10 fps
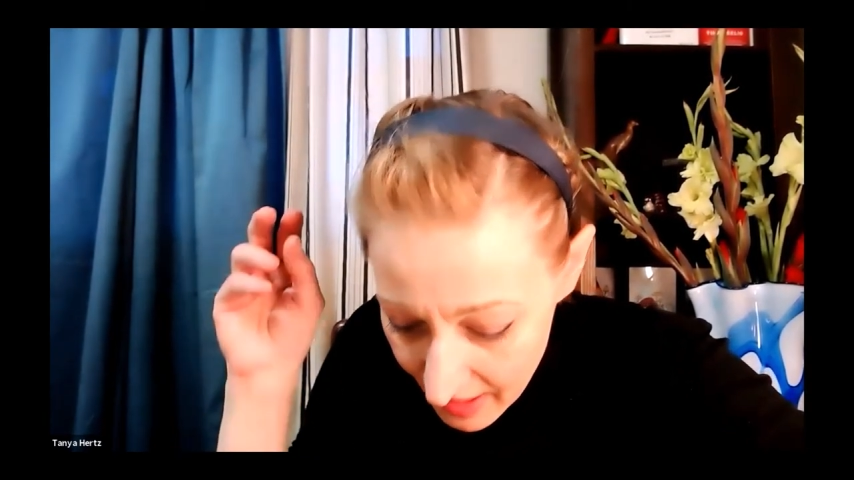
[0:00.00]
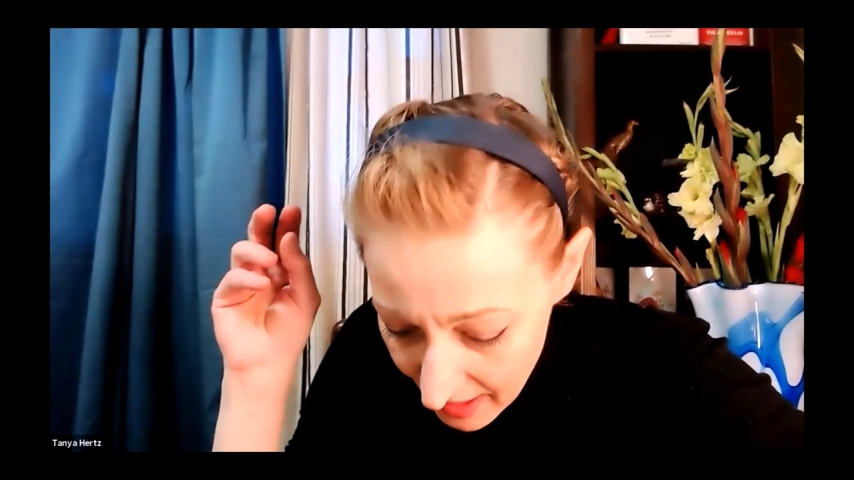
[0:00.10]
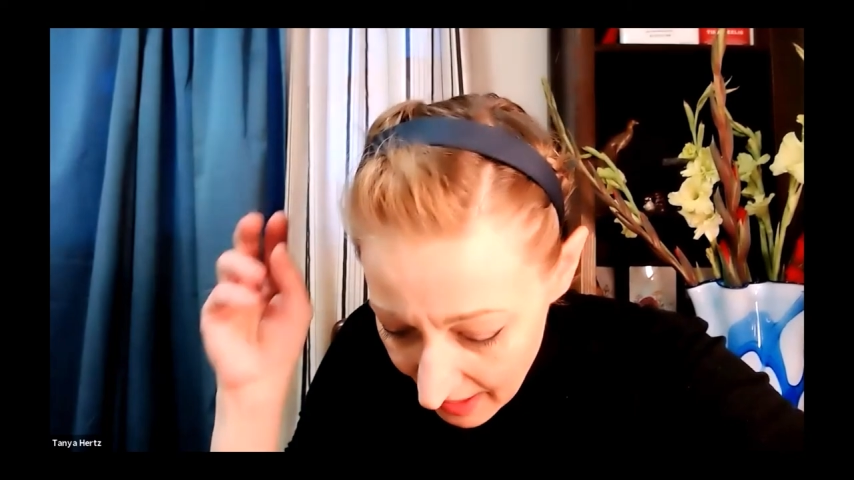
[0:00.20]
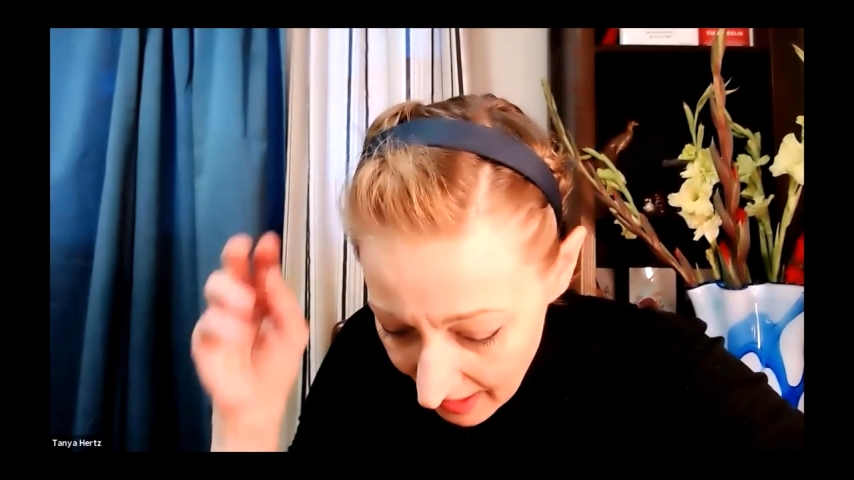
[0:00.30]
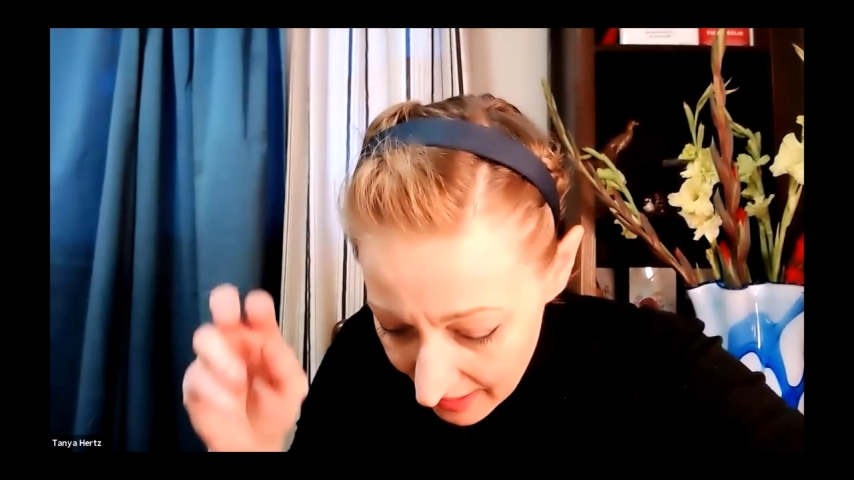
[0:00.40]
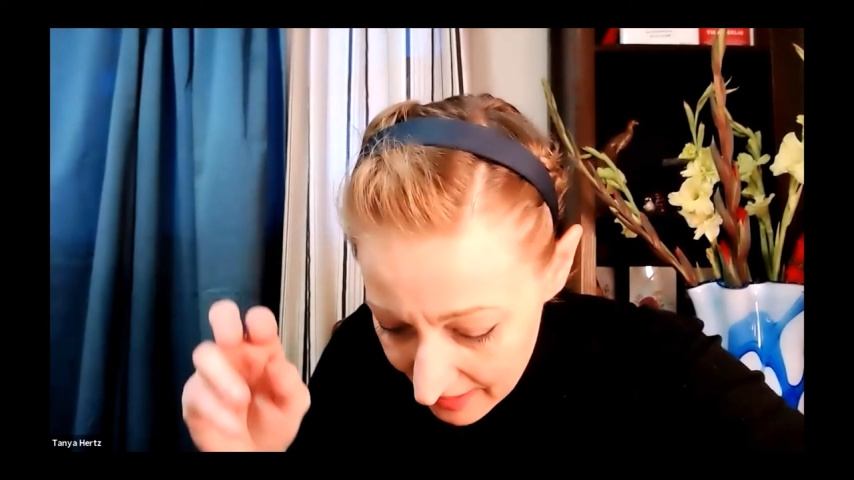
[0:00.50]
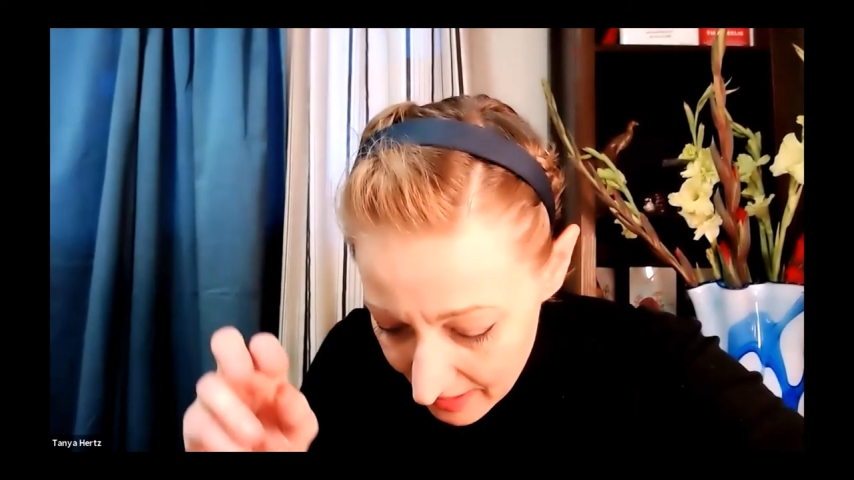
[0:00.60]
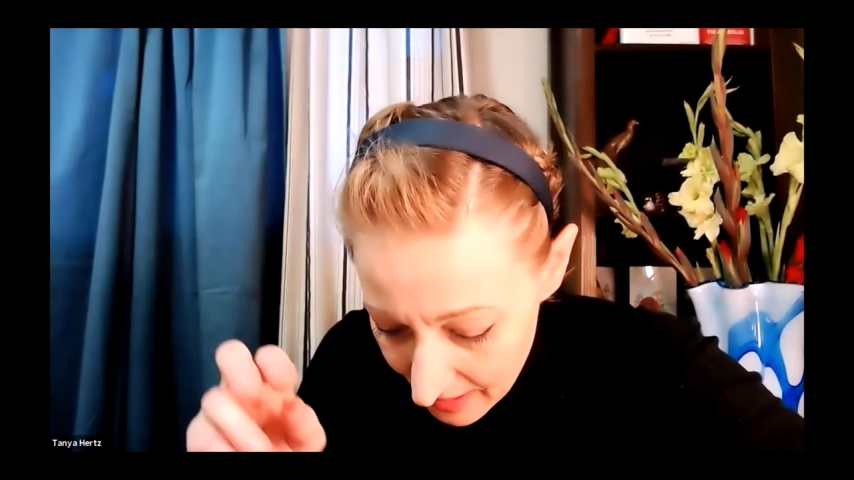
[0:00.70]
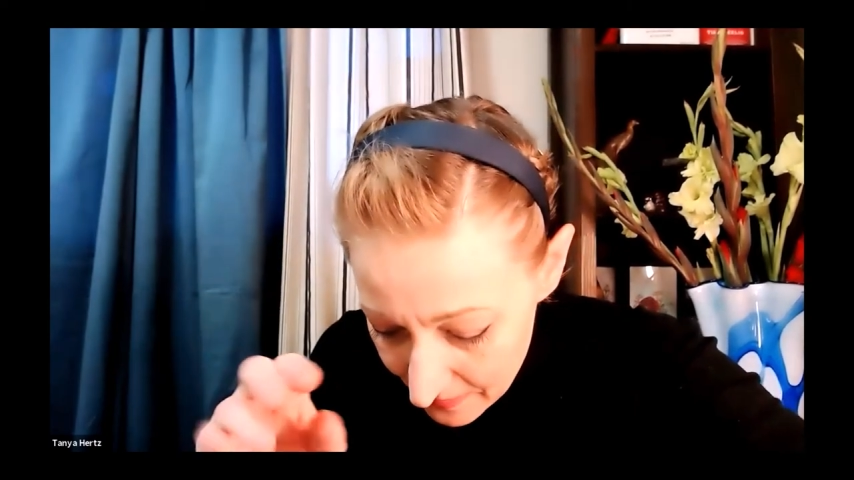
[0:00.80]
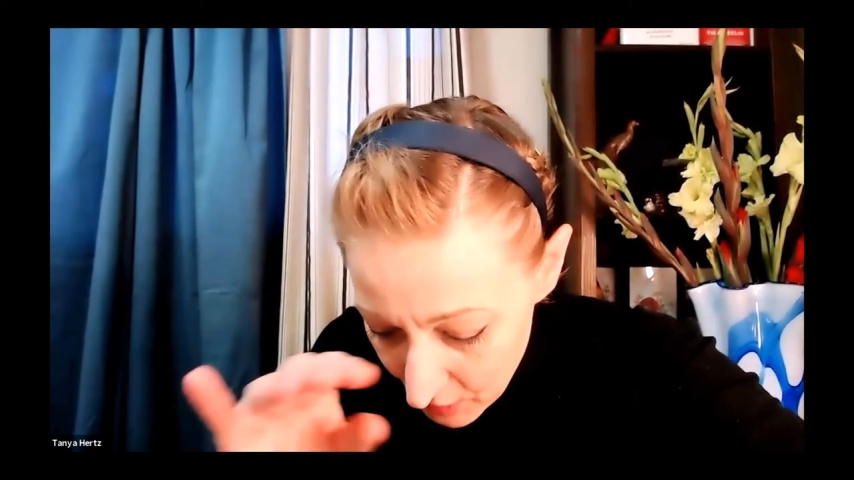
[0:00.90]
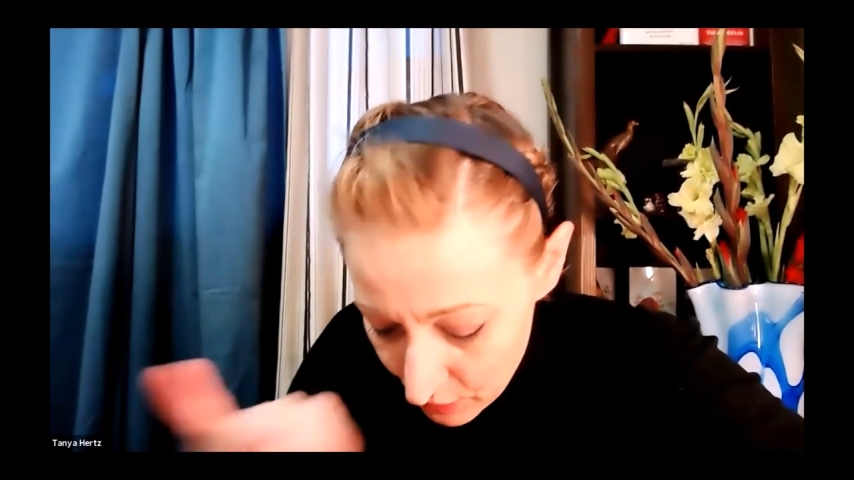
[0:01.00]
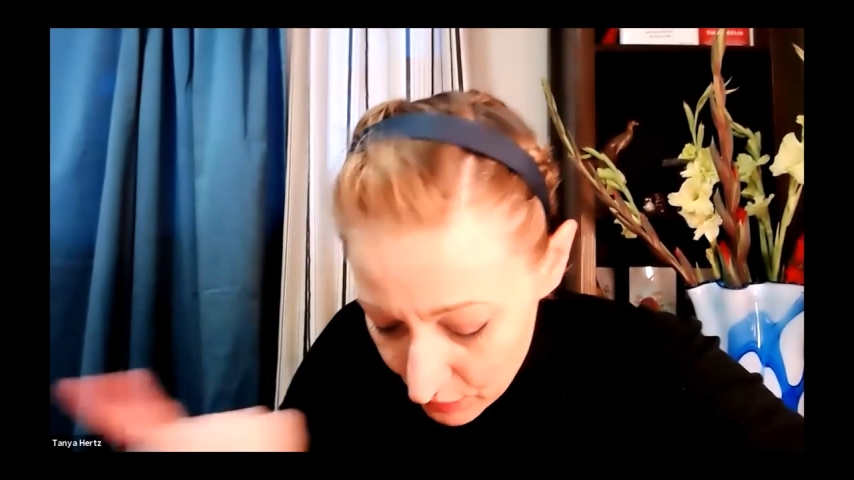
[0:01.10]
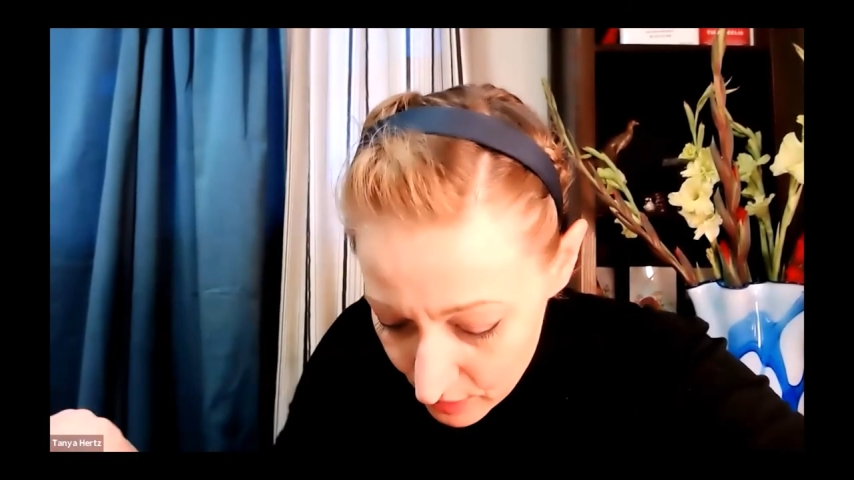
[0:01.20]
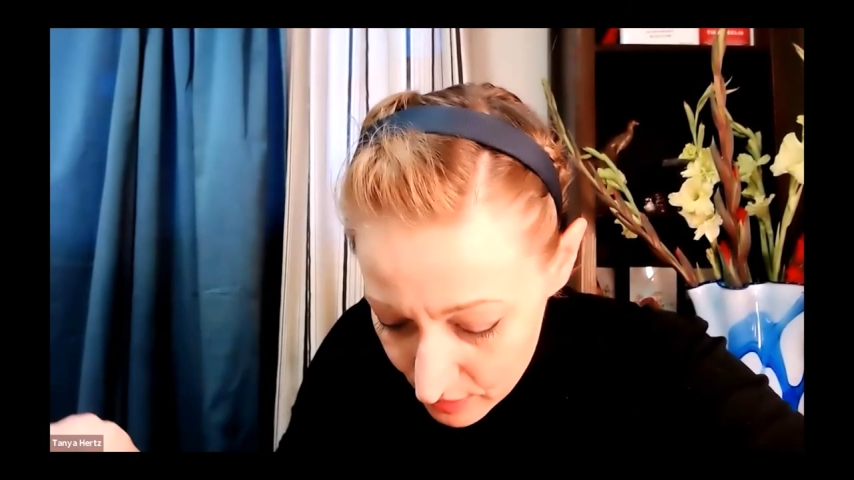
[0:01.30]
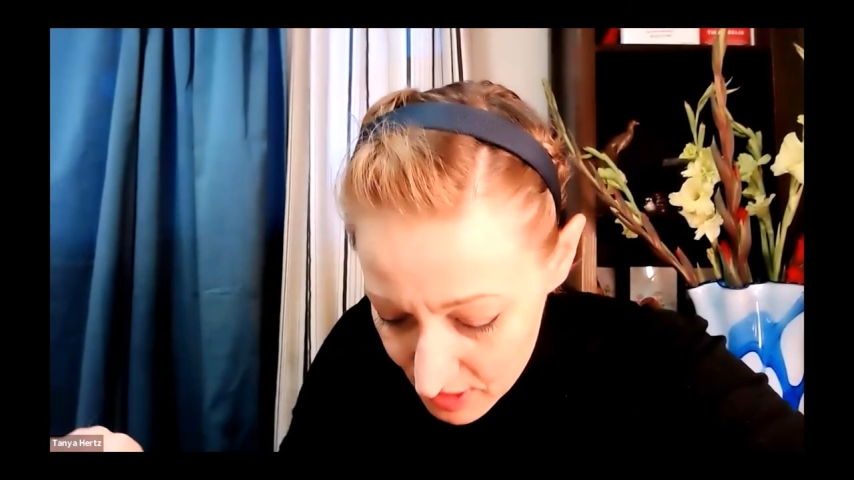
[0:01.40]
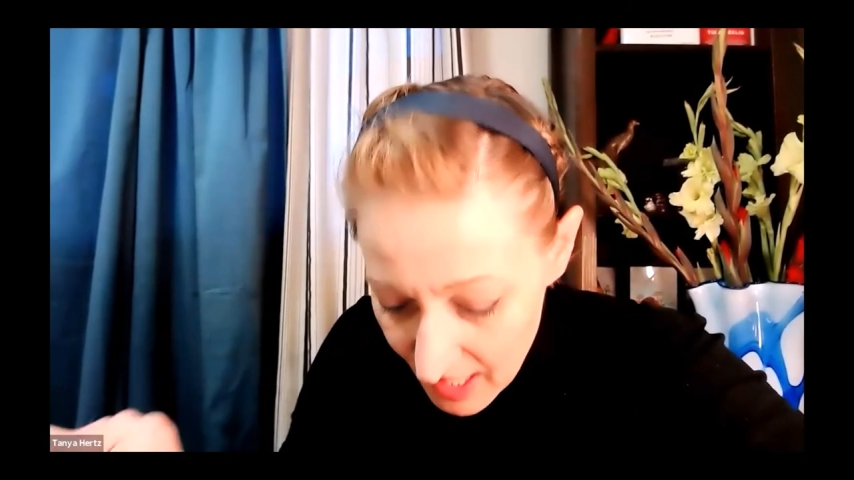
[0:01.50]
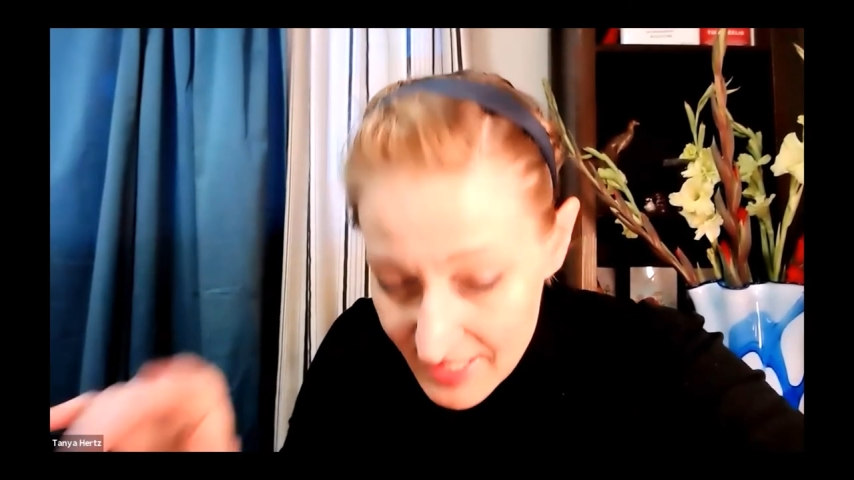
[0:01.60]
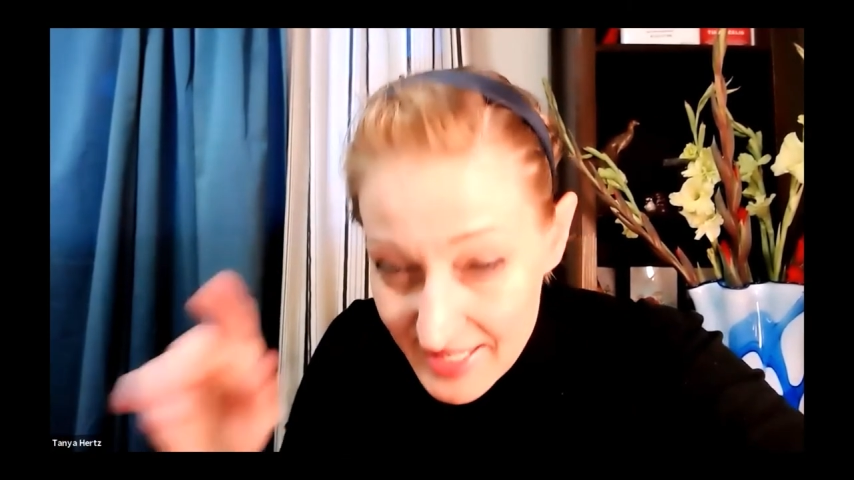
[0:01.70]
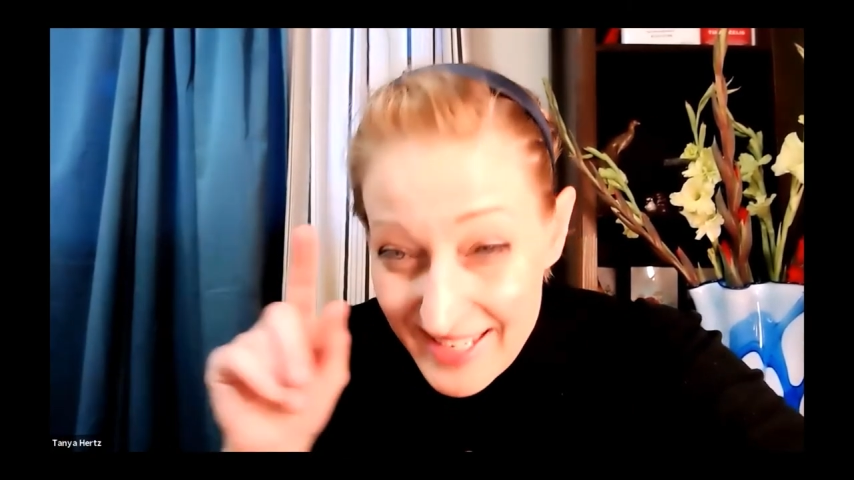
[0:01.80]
and uh, go through those slides.